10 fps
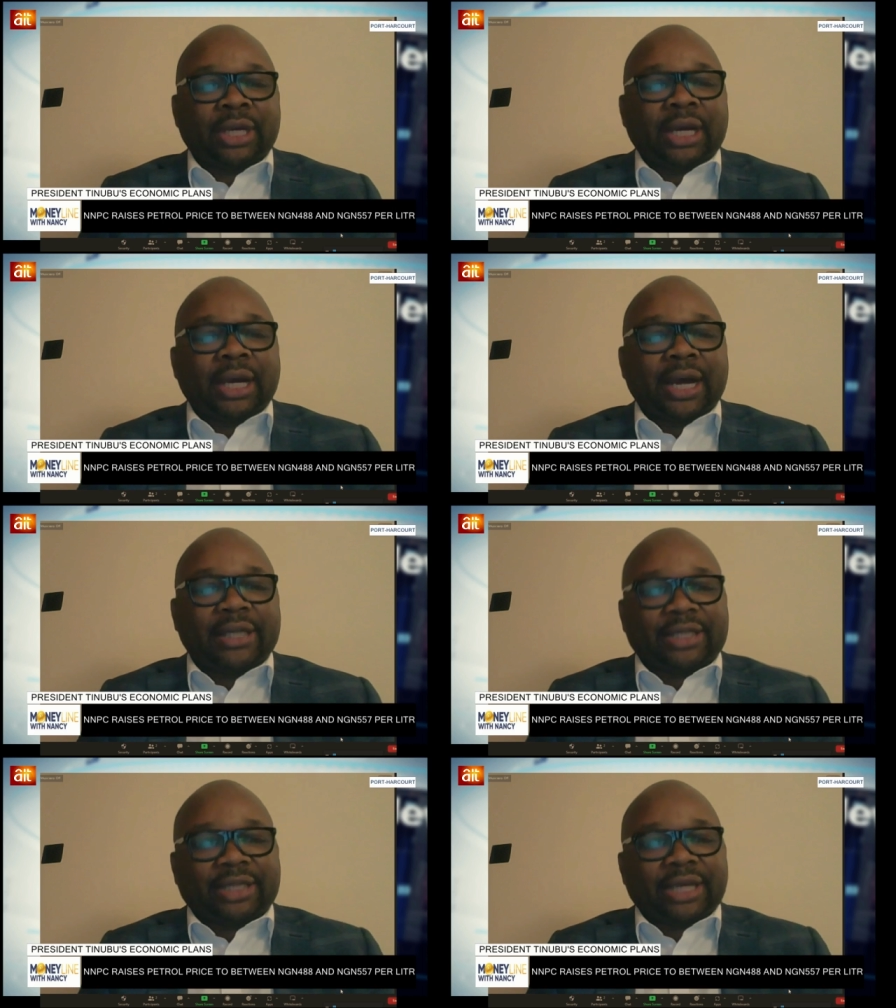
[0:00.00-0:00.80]
uh,
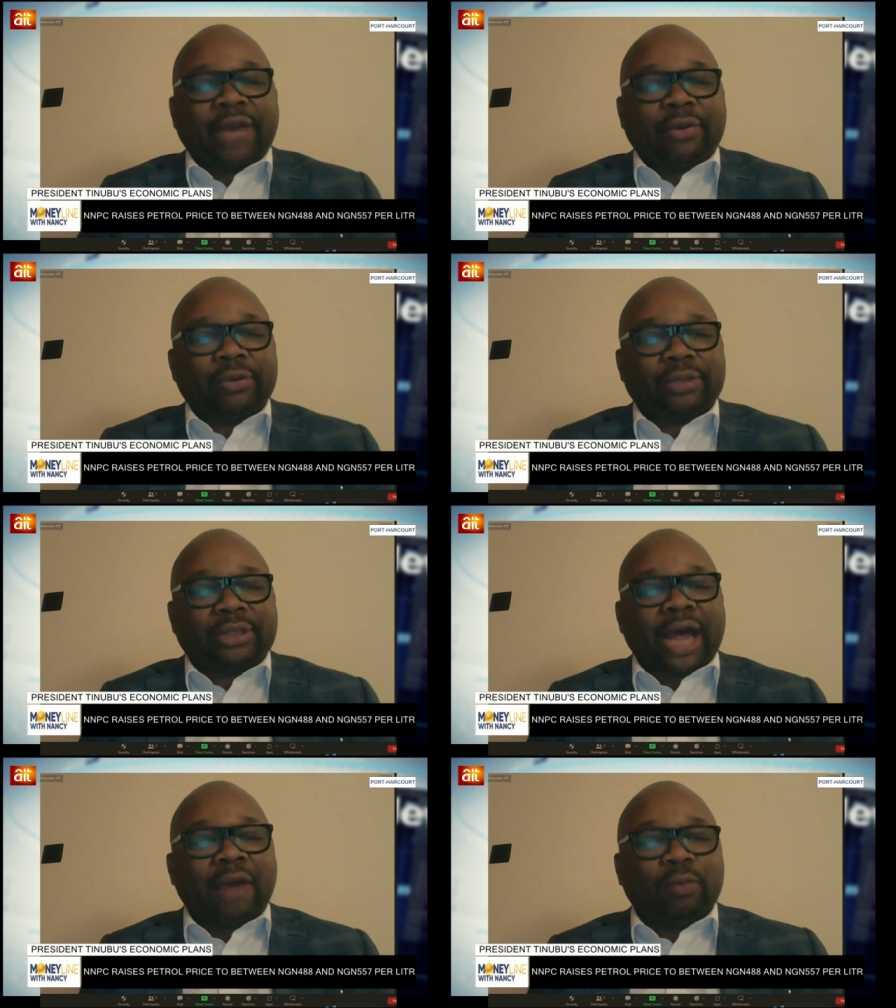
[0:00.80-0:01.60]
scenarios
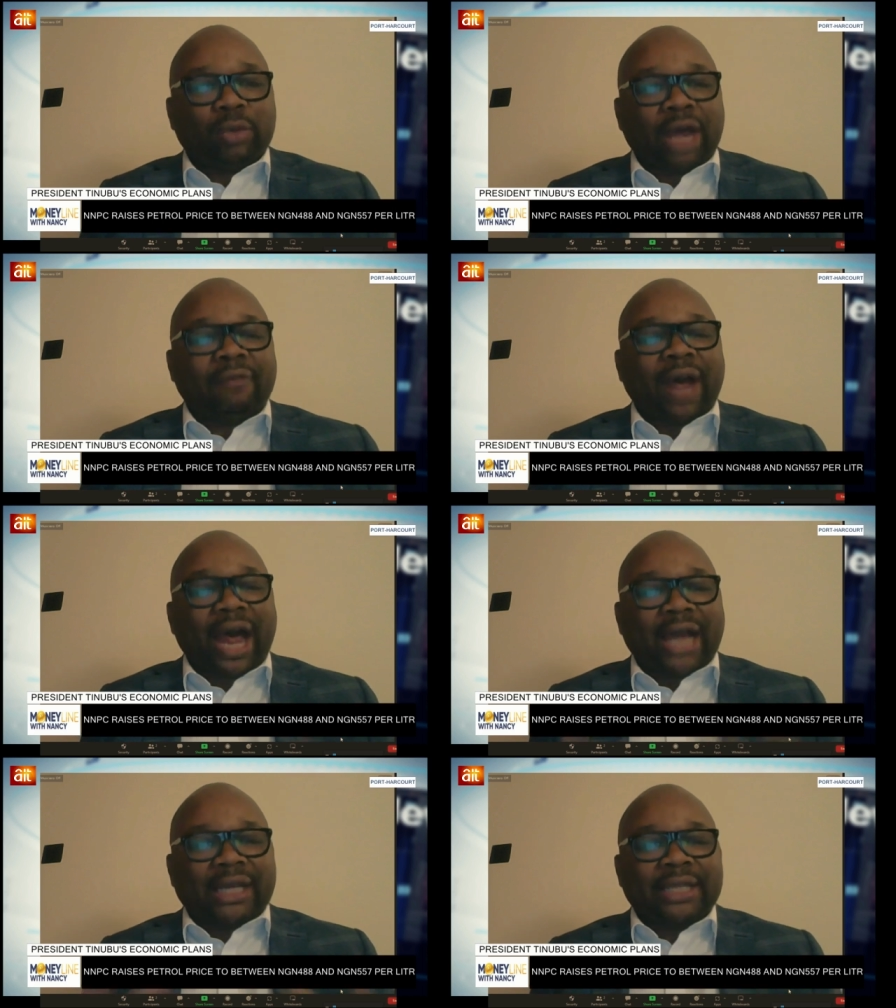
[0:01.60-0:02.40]
and would have
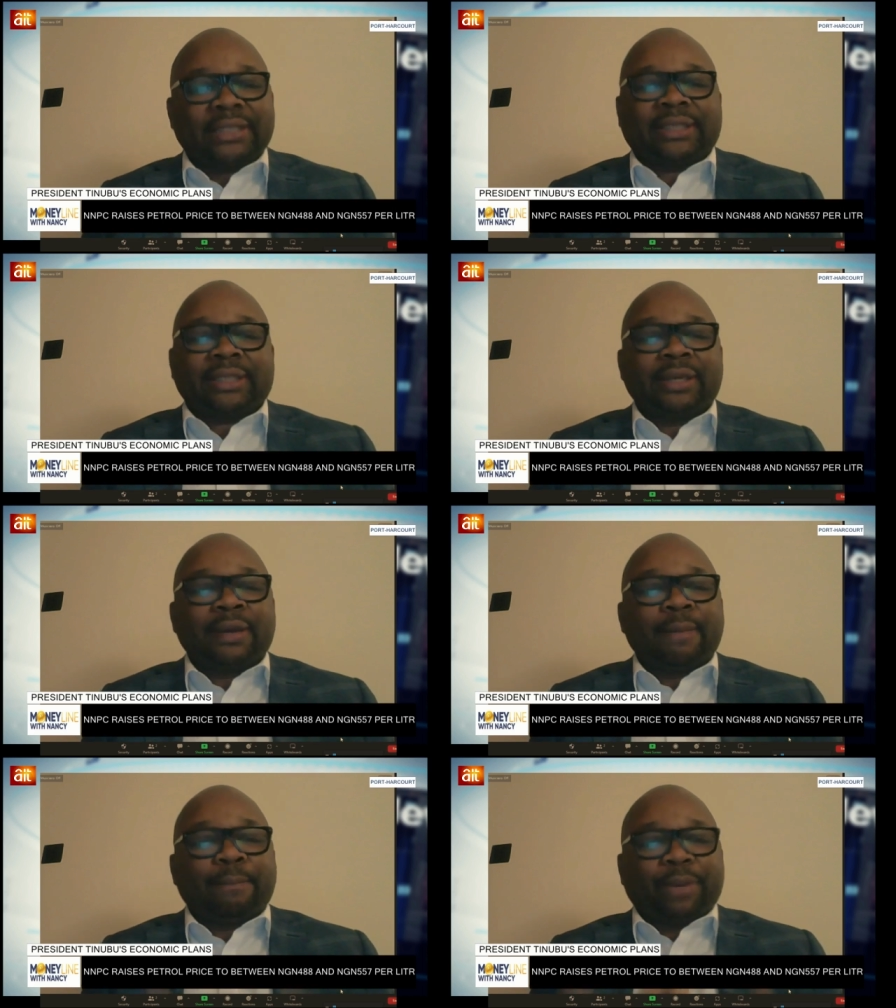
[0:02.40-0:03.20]
at least
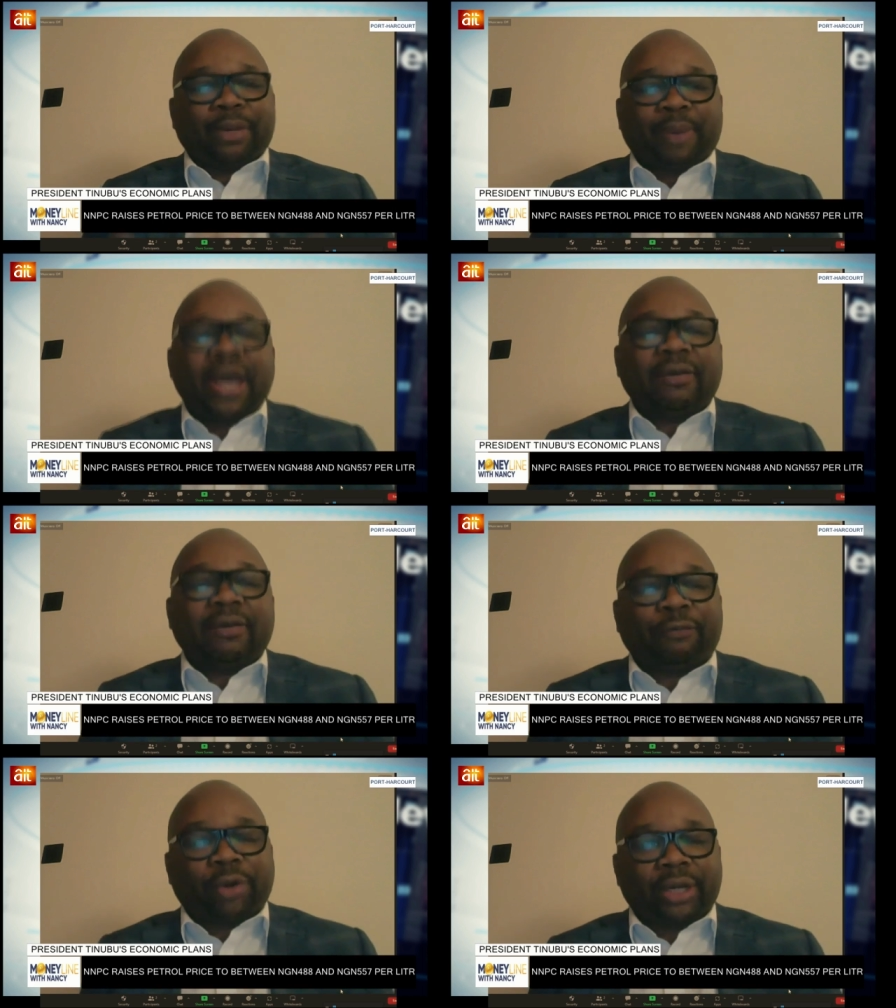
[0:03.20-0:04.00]
prepared
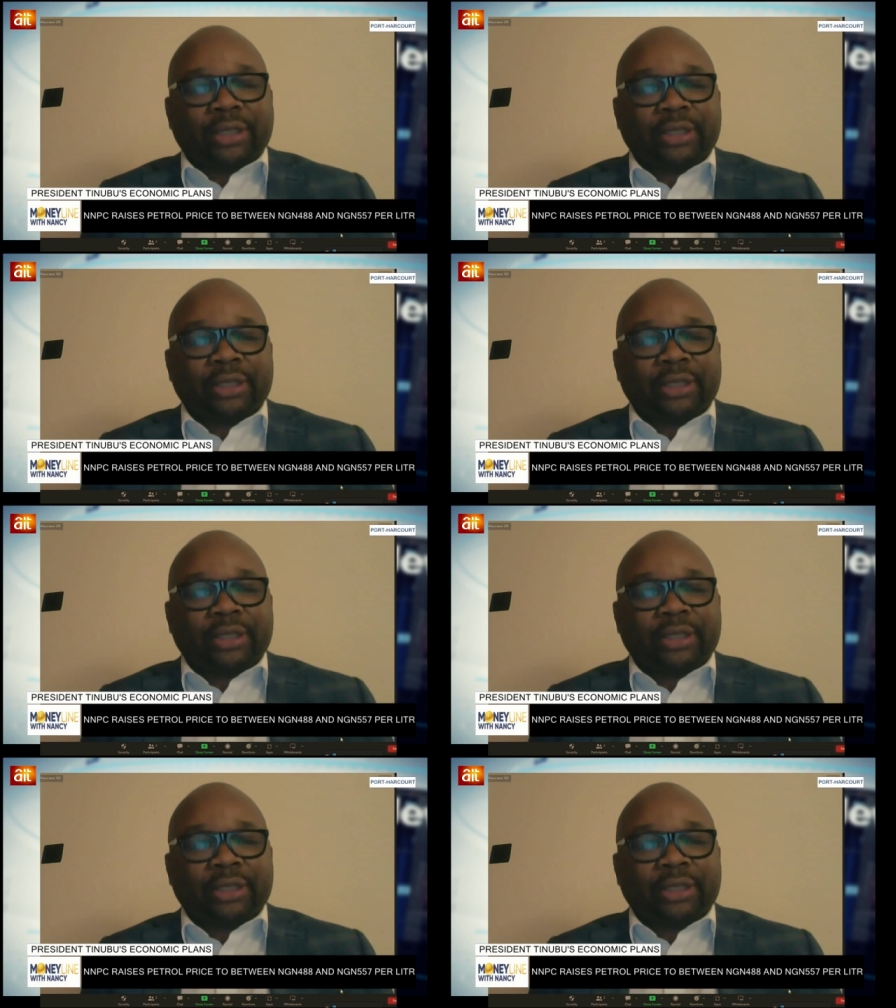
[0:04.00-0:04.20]
for it.